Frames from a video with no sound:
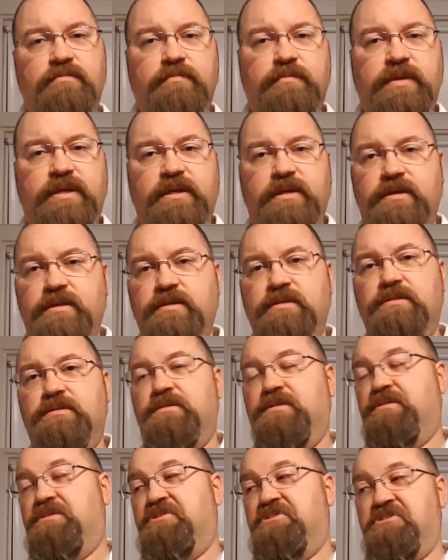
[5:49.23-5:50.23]
because
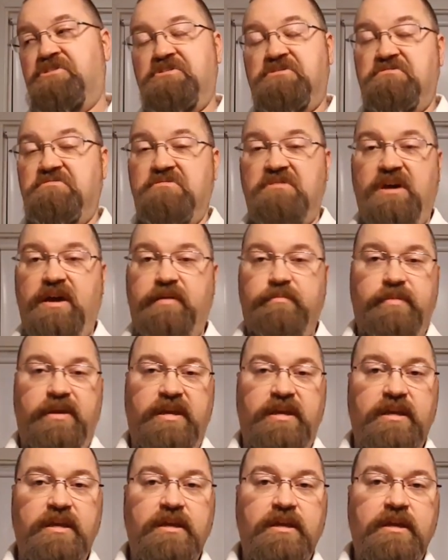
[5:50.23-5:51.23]
it's just not
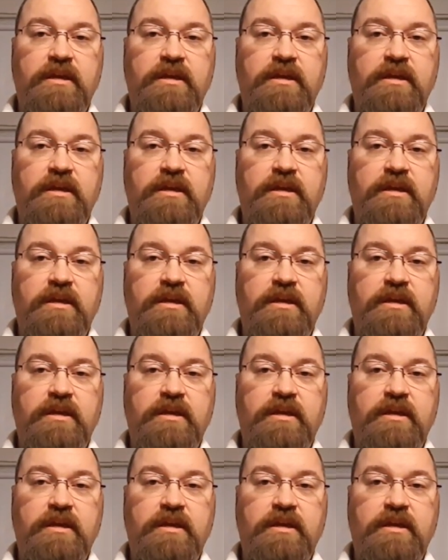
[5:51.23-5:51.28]
me.